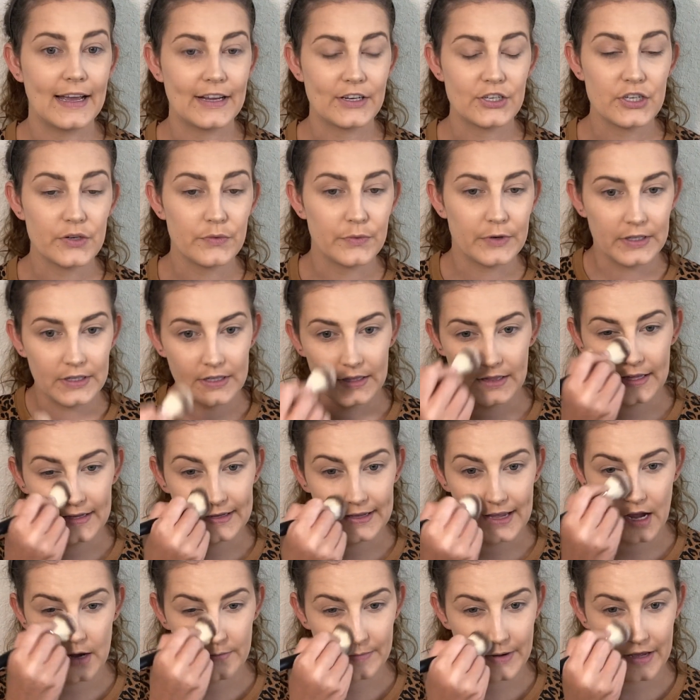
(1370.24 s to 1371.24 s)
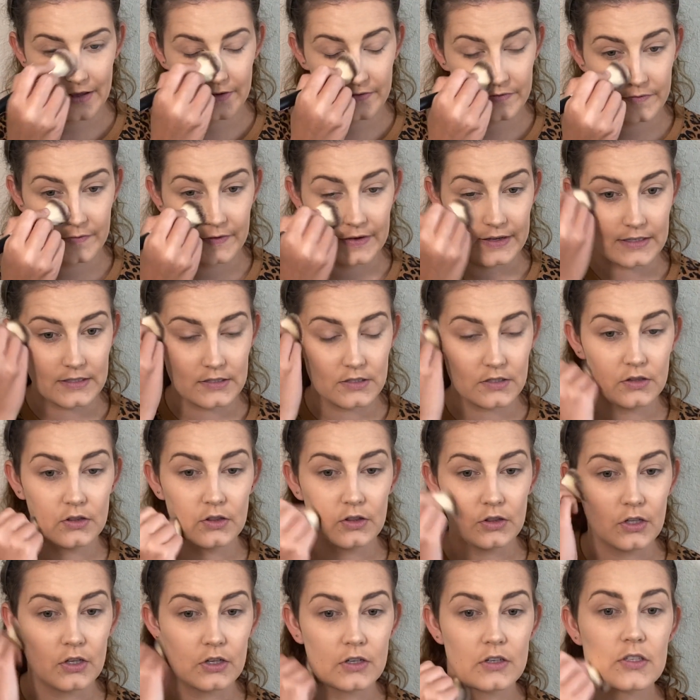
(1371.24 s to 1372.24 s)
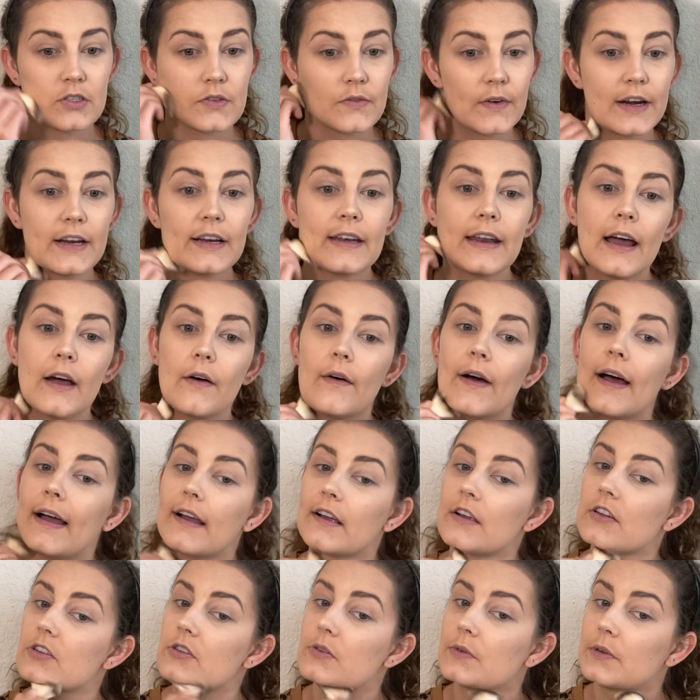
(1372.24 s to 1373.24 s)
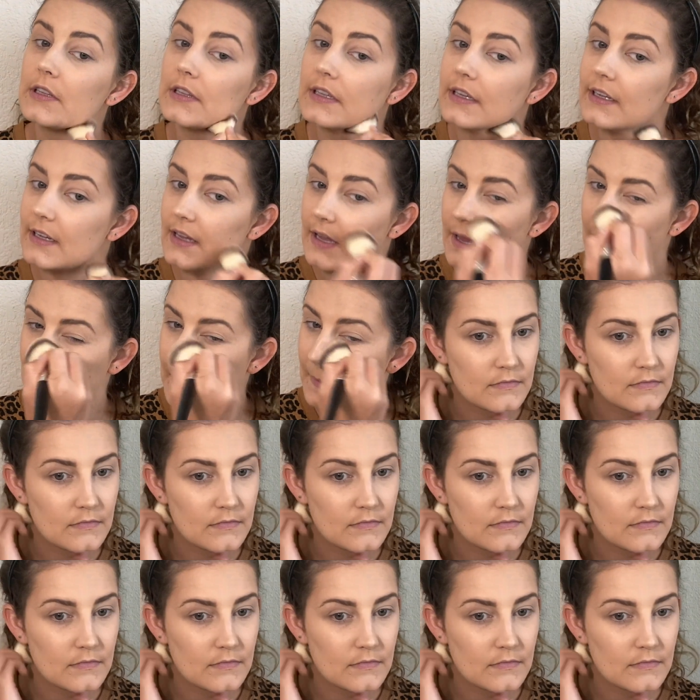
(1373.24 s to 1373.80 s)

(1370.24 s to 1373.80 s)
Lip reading: actually really like how my face looks right now, actually.